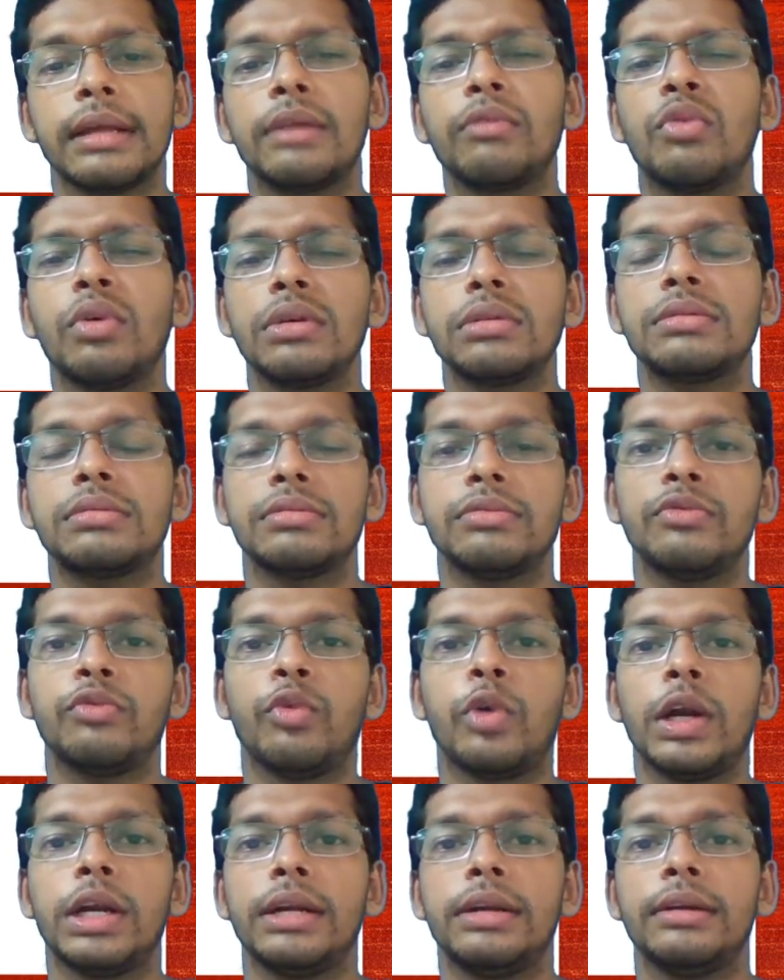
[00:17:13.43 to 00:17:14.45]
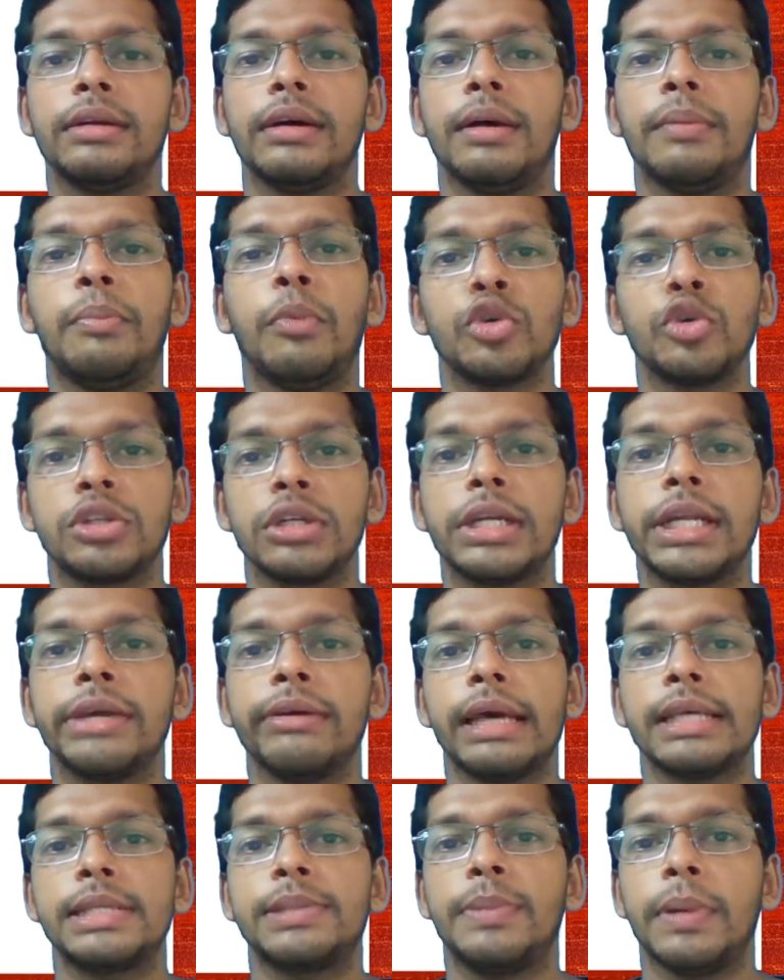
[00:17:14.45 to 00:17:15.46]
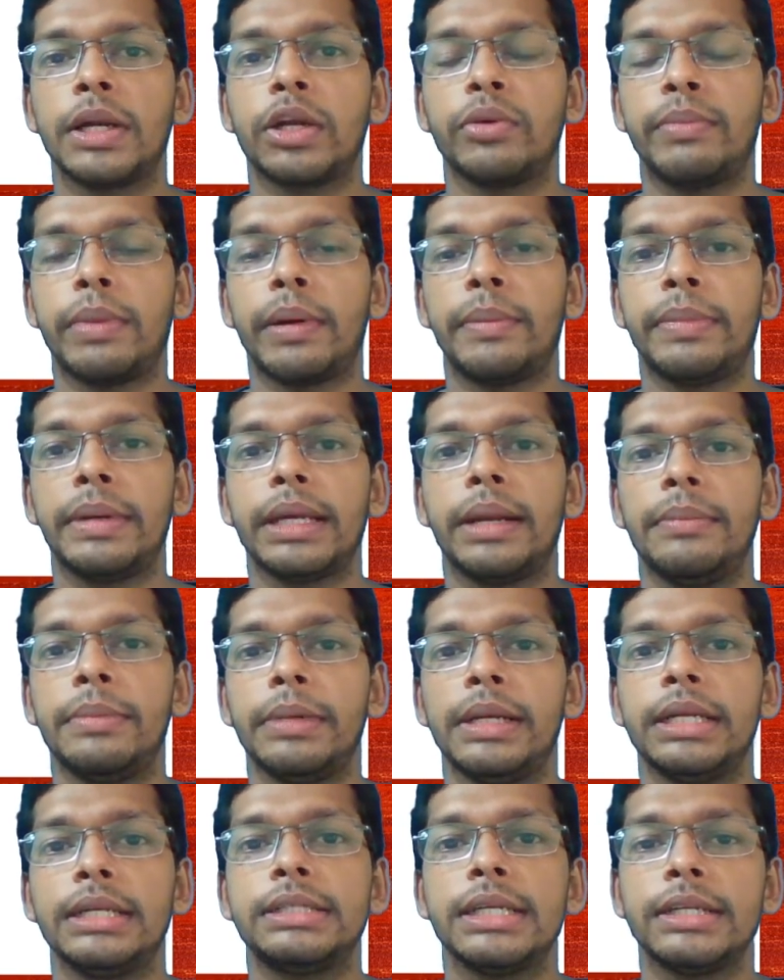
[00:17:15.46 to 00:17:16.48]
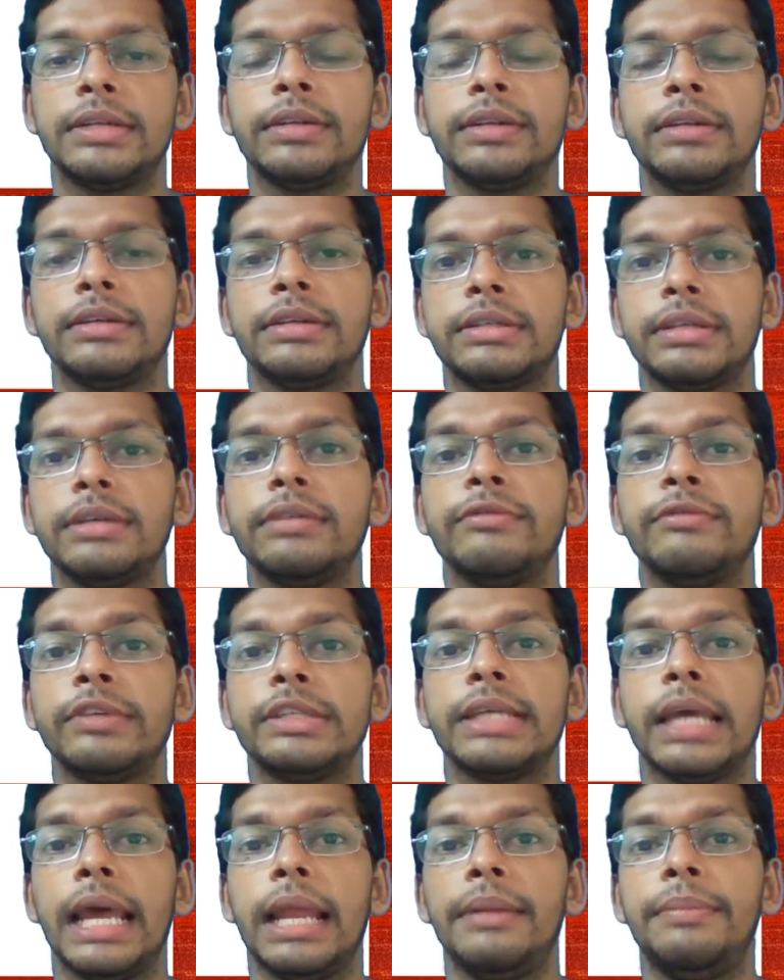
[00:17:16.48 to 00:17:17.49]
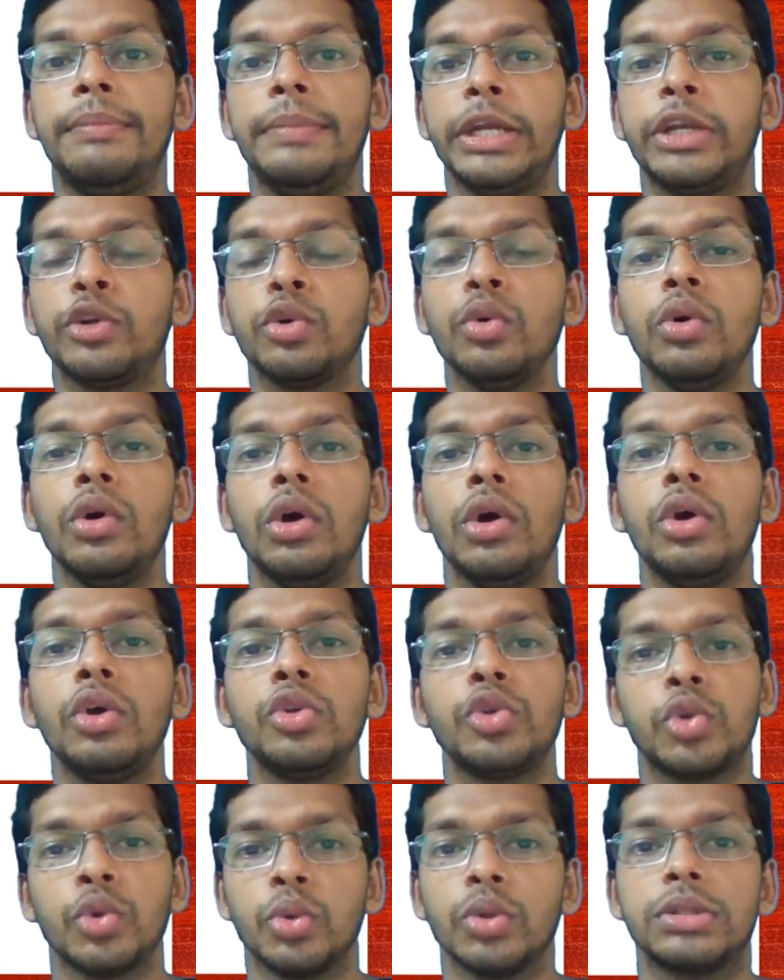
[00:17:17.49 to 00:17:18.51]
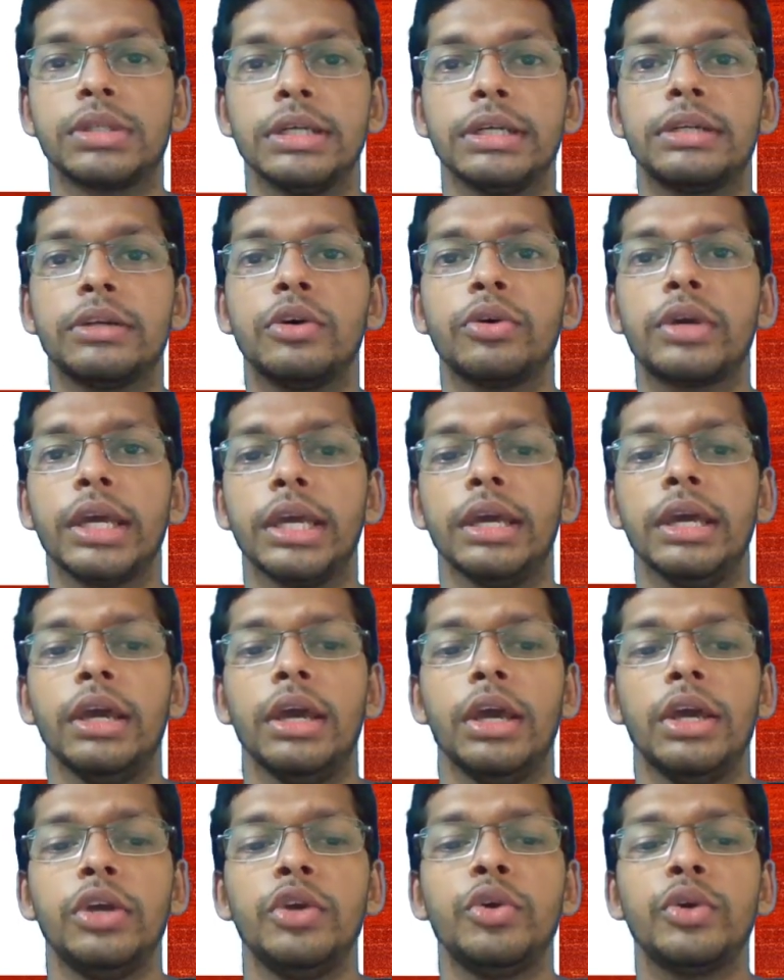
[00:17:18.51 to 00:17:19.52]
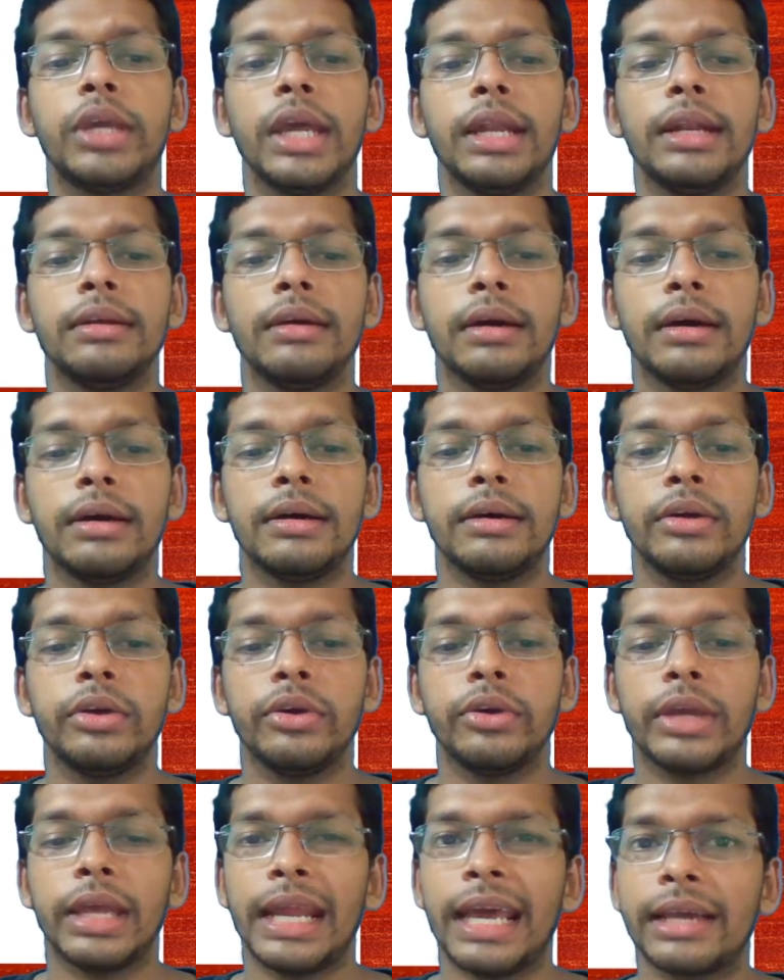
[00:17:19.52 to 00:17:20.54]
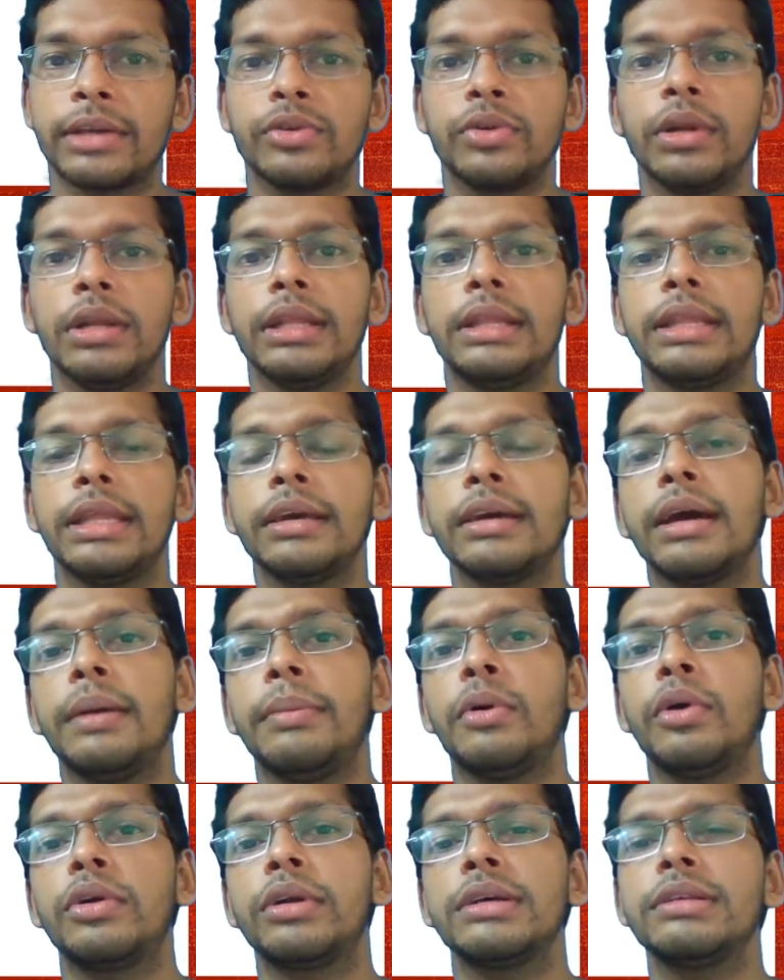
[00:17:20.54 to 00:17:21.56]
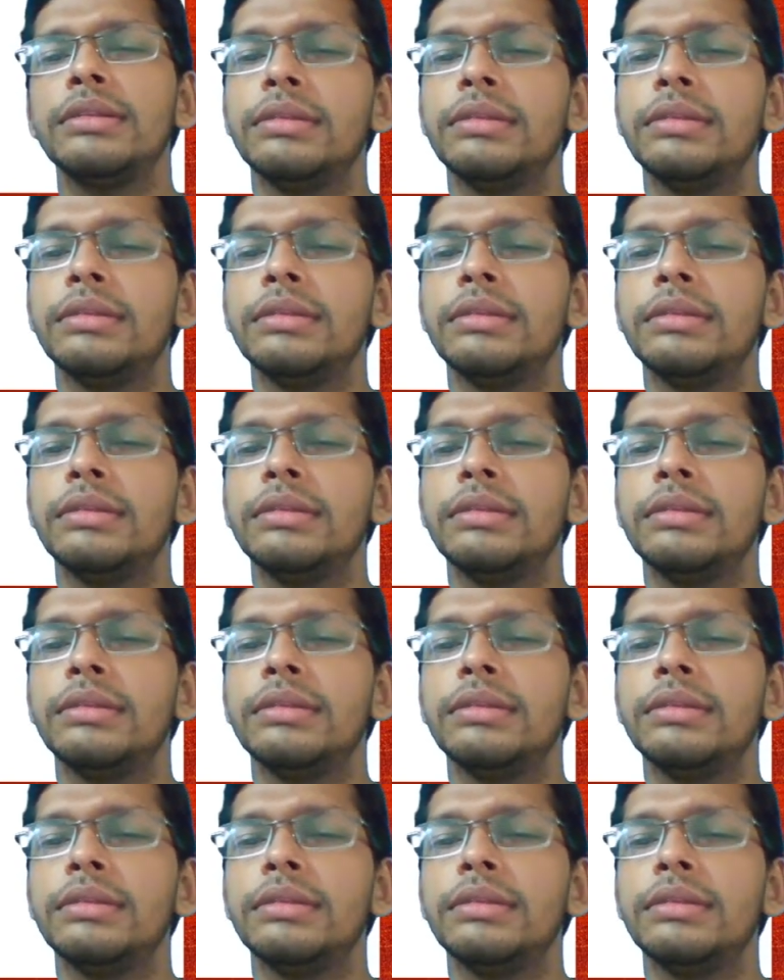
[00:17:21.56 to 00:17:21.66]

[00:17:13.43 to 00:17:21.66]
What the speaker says: was one positive aspect of public administration which helped me to choose it. Okay, you can actually think about it.